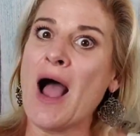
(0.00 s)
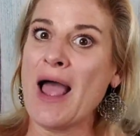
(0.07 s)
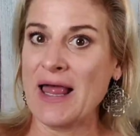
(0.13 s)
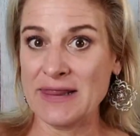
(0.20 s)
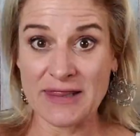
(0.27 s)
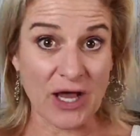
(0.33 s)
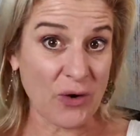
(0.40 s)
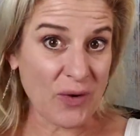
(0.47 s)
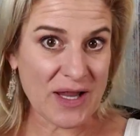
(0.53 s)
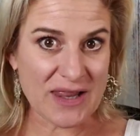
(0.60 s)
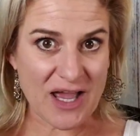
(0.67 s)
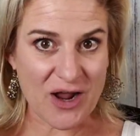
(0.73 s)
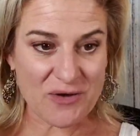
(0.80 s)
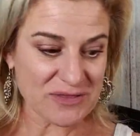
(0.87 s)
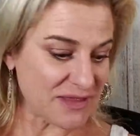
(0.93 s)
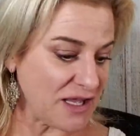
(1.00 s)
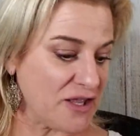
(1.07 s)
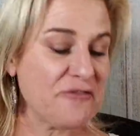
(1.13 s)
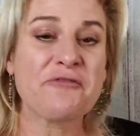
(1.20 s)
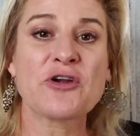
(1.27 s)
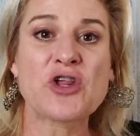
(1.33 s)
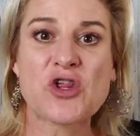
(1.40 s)
Hello, hello. Thank you
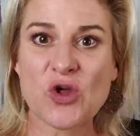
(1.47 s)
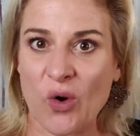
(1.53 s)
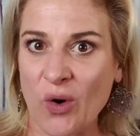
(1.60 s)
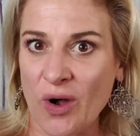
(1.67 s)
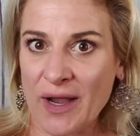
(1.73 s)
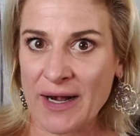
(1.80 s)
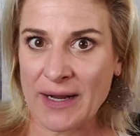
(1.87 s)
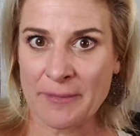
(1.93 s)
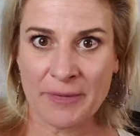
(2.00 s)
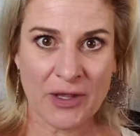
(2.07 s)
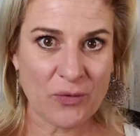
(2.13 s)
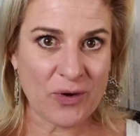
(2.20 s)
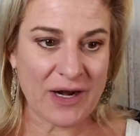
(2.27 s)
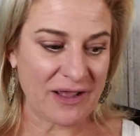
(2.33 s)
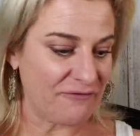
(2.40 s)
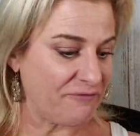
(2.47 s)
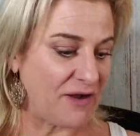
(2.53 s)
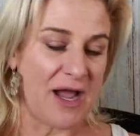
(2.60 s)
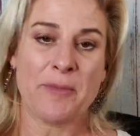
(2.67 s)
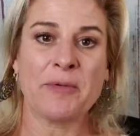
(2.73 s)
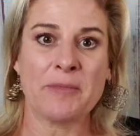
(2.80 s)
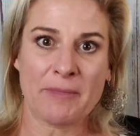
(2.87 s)
for joining me, Renee, at
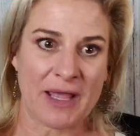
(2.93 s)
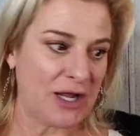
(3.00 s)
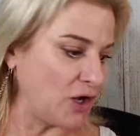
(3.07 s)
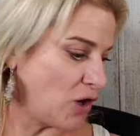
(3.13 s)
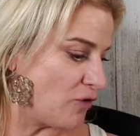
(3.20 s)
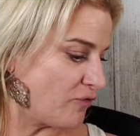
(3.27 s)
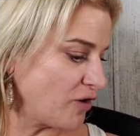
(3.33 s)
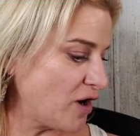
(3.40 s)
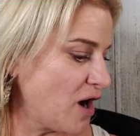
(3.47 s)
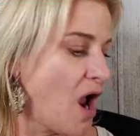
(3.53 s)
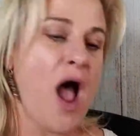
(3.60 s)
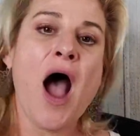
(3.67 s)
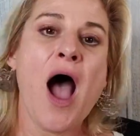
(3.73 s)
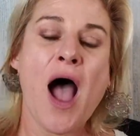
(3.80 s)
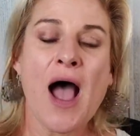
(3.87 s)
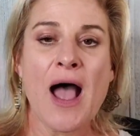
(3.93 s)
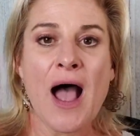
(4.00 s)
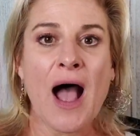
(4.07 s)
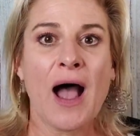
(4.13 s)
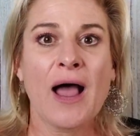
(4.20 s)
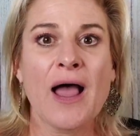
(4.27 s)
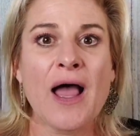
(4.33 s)
5-Minute Makeover.
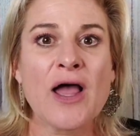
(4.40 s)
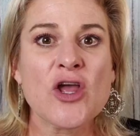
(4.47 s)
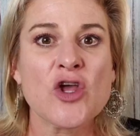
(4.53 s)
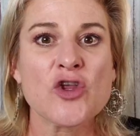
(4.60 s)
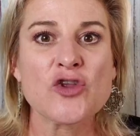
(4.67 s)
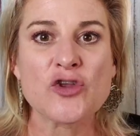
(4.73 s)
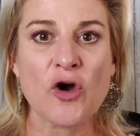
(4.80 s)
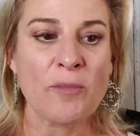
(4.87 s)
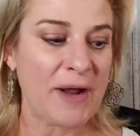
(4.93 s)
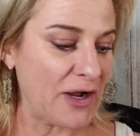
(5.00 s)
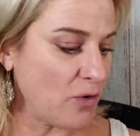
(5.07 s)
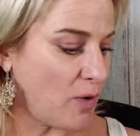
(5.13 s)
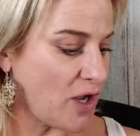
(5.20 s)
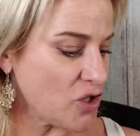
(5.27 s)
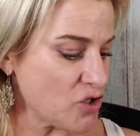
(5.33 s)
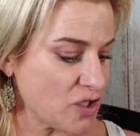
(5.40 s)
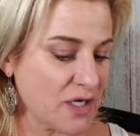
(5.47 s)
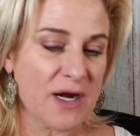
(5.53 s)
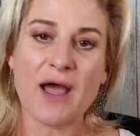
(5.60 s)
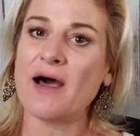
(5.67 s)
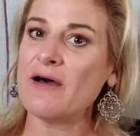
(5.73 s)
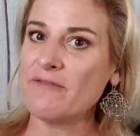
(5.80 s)
So my question
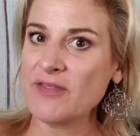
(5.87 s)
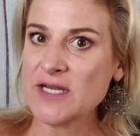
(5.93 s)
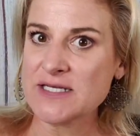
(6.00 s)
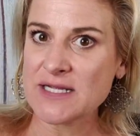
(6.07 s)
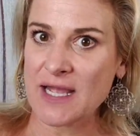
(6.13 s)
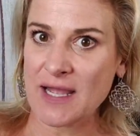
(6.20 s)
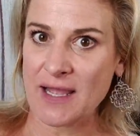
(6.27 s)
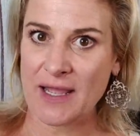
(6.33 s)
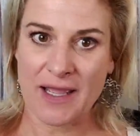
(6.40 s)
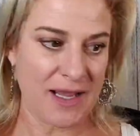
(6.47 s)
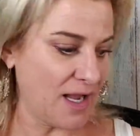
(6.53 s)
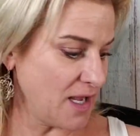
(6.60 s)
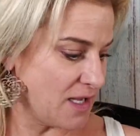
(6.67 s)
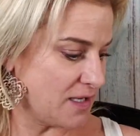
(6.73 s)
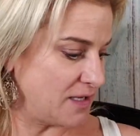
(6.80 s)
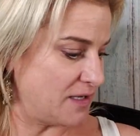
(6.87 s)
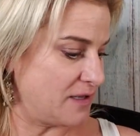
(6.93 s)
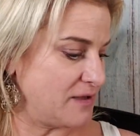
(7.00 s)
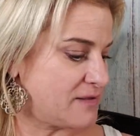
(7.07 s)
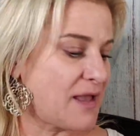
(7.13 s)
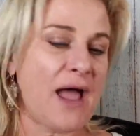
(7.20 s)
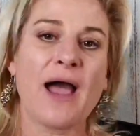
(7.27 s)
of the day
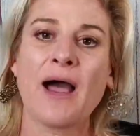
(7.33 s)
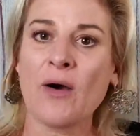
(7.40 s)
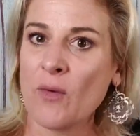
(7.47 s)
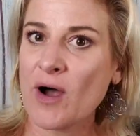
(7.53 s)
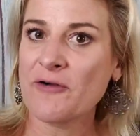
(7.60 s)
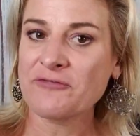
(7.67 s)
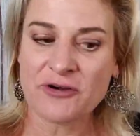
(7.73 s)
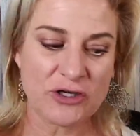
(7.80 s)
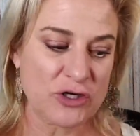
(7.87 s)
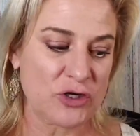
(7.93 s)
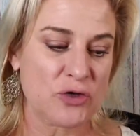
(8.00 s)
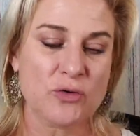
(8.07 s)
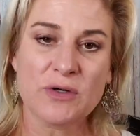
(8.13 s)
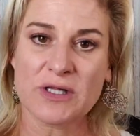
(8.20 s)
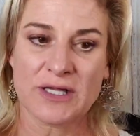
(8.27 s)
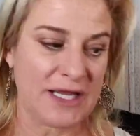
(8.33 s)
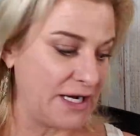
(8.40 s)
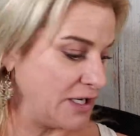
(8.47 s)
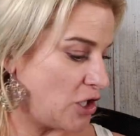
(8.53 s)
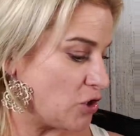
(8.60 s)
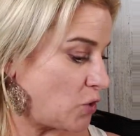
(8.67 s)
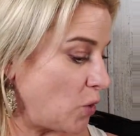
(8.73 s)
is, how often do you
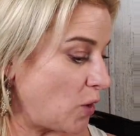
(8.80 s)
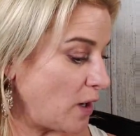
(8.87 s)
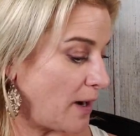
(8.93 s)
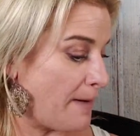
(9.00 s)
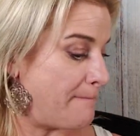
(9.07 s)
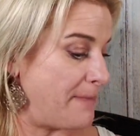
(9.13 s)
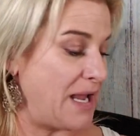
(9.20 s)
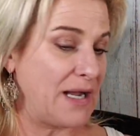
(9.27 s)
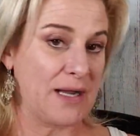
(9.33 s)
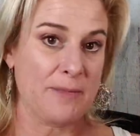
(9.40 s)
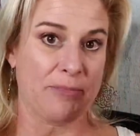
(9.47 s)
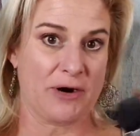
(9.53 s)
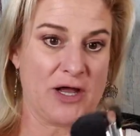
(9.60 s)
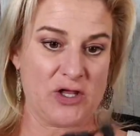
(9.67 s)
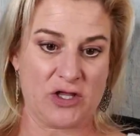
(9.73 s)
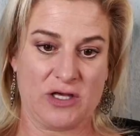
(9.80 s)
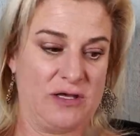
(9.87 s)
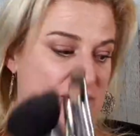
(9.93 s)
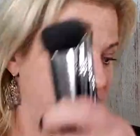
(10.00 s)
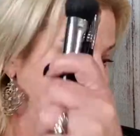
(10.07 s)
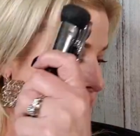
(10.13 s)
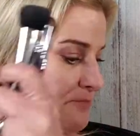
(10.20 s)
clean your makeup
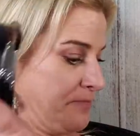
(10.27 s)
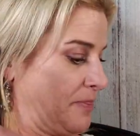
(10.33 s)
brushes?